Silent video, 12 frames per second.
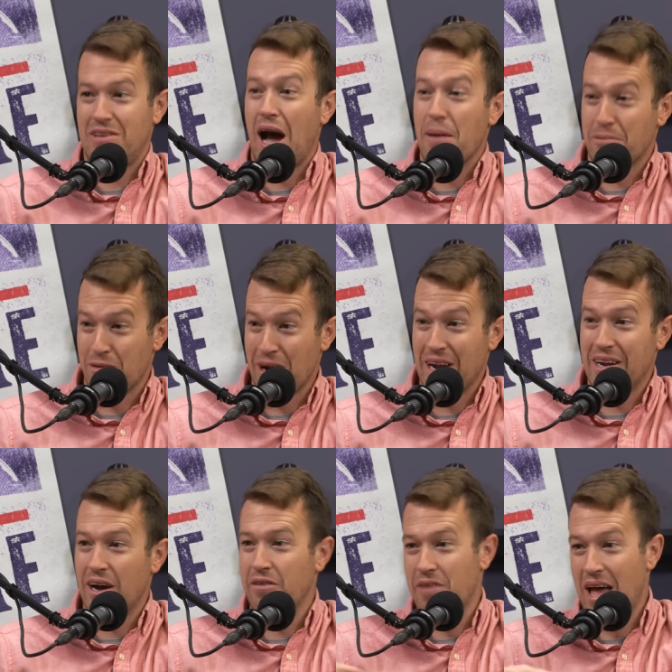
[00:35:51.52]
top
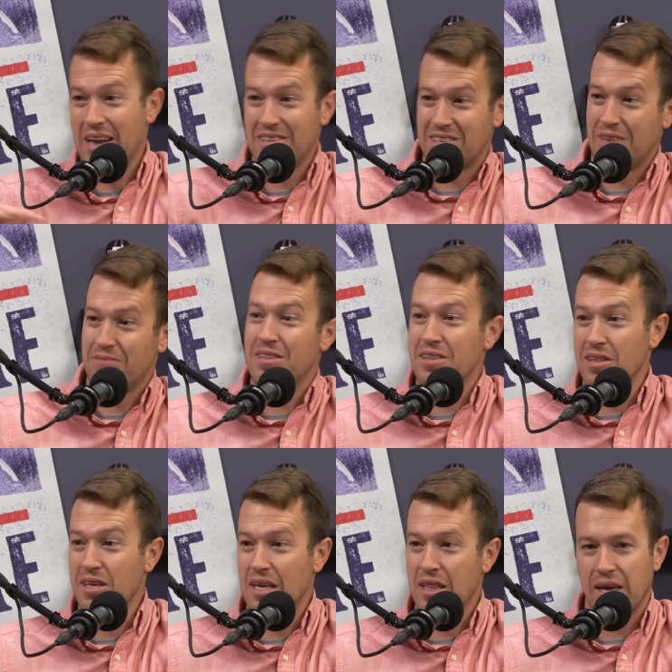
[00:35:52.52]
grade of any safety in
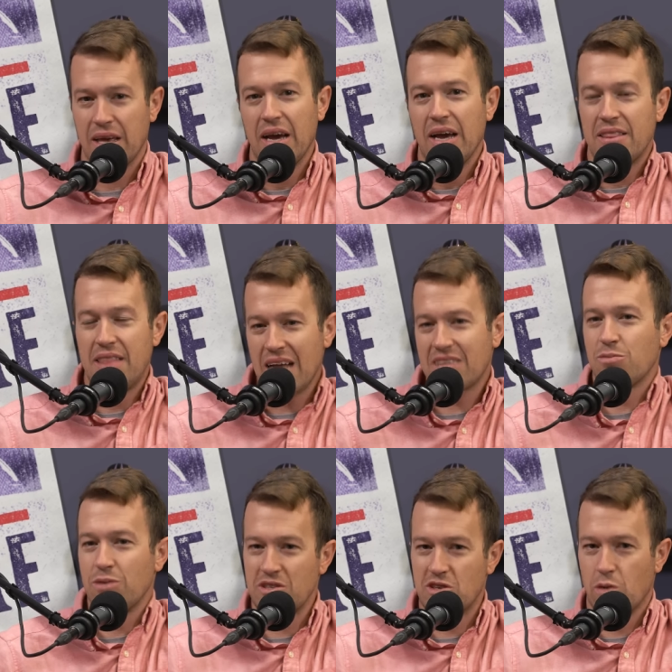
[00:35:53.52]
the league. Like
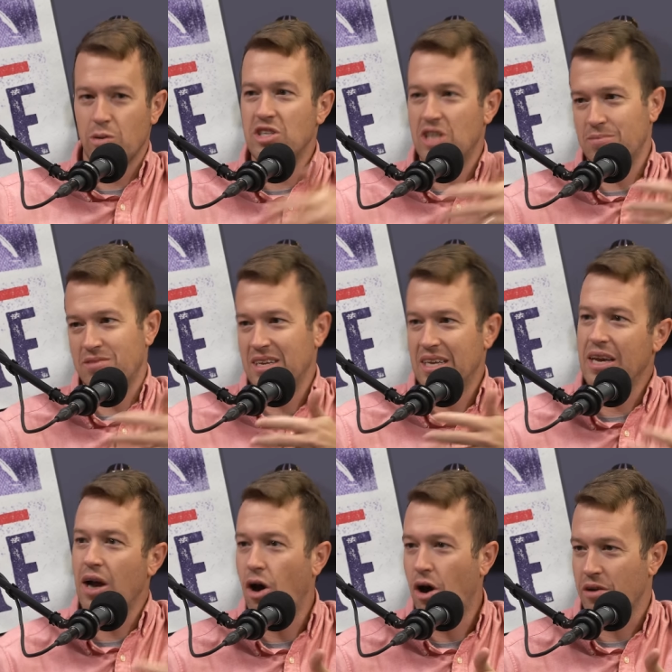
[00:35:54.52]
that's what Derwin James and
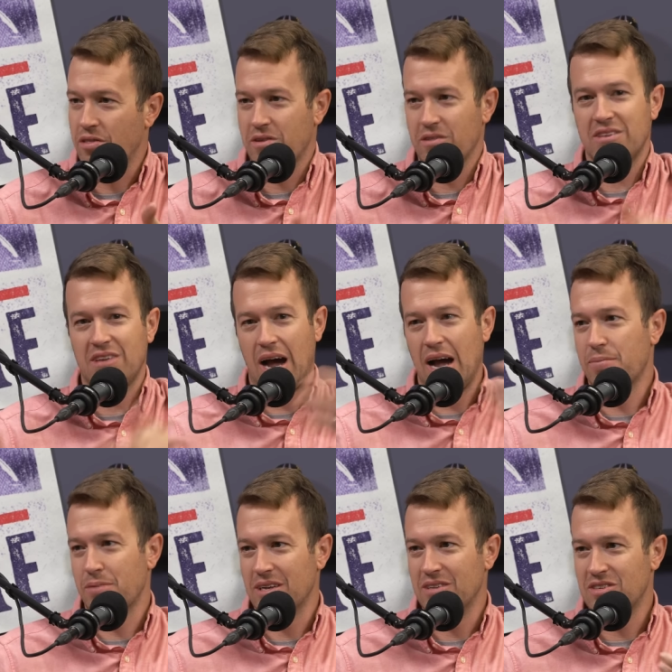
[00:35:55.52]
he are. They're these
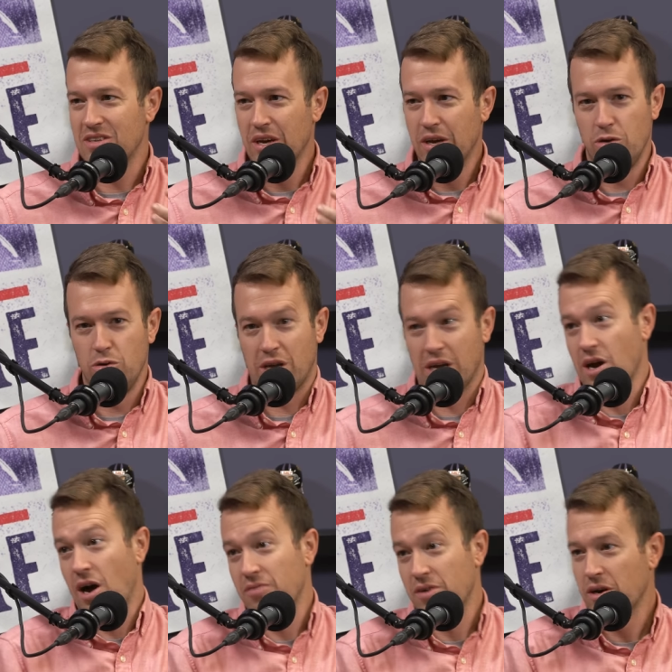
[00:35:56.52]
hybrids who
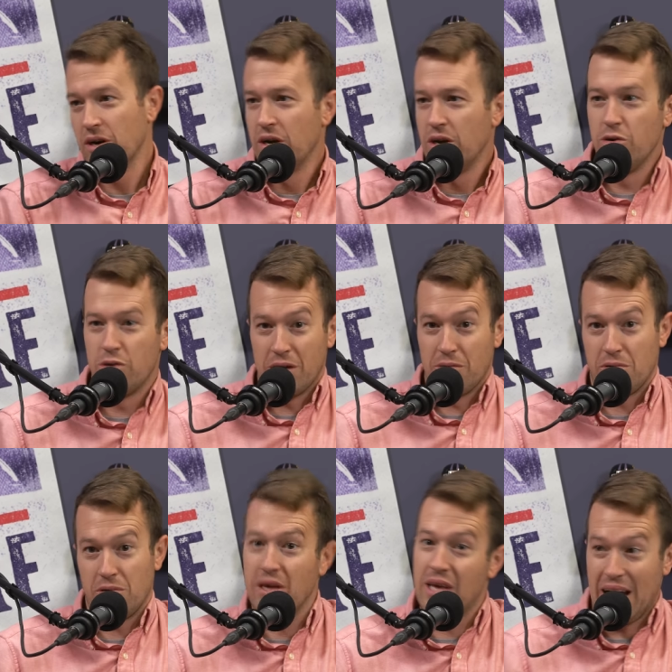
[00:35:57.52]
can cover, who
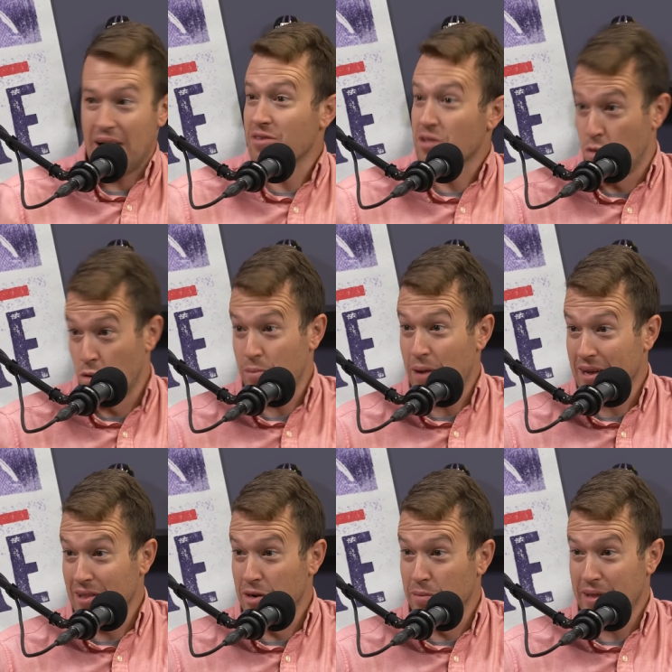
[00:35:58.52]
can get after the
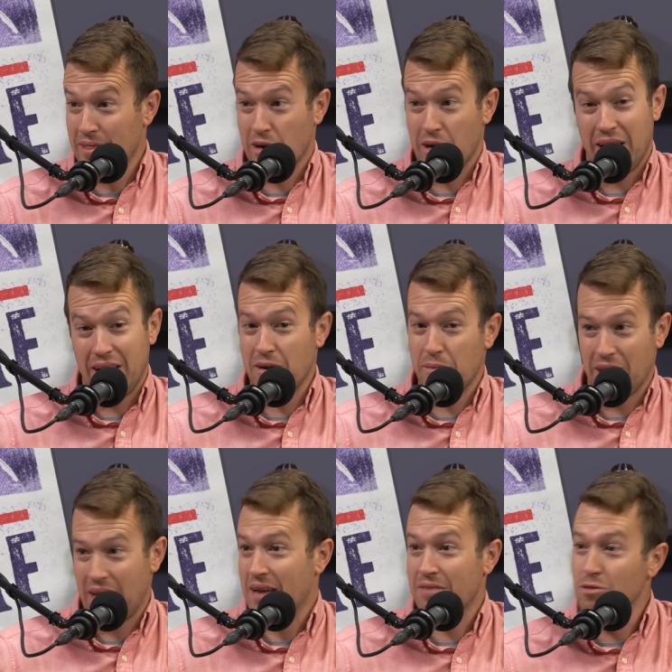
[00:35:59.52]
quarterback a little bit. They're going to end
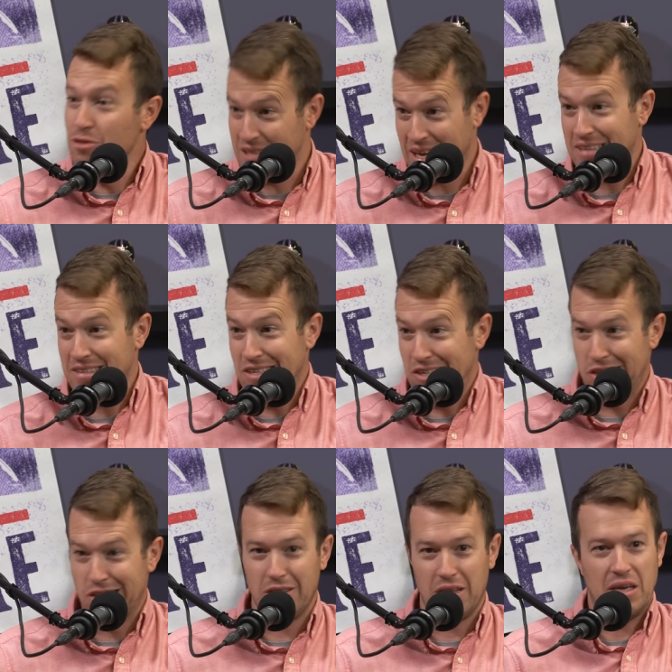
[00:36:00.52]
up with a handful of sacks
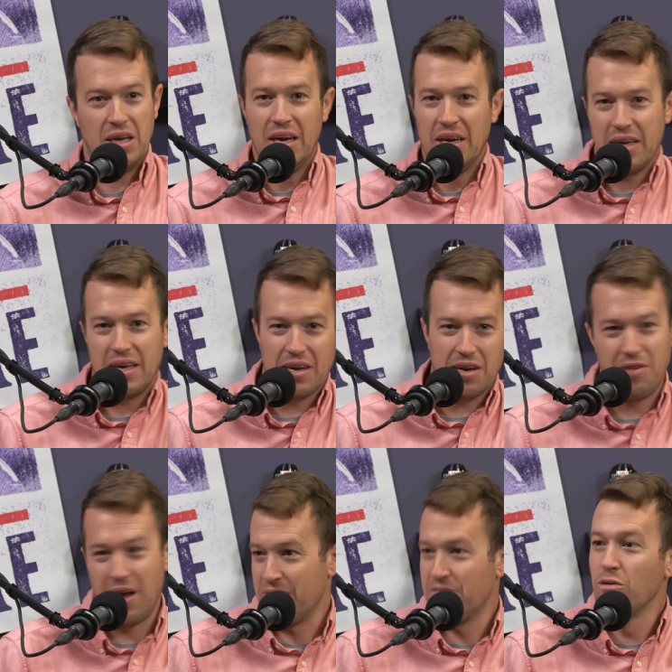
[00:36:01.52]
each year. They get
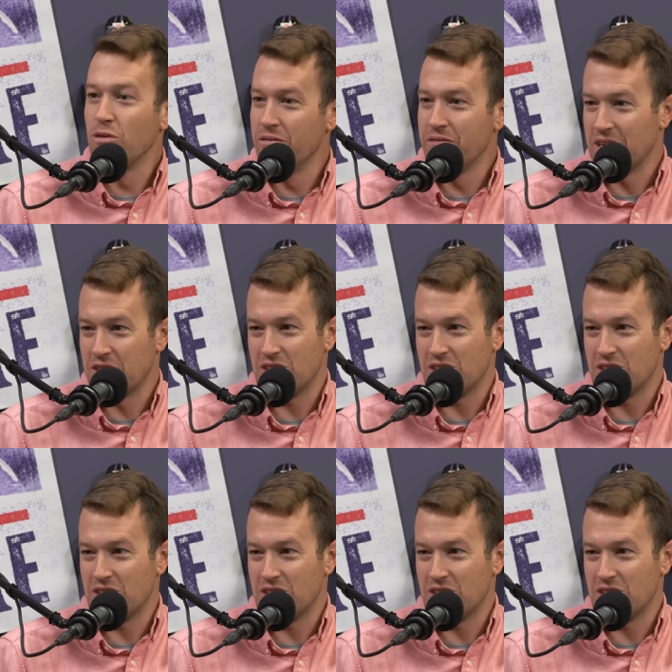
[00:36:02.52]
a handful of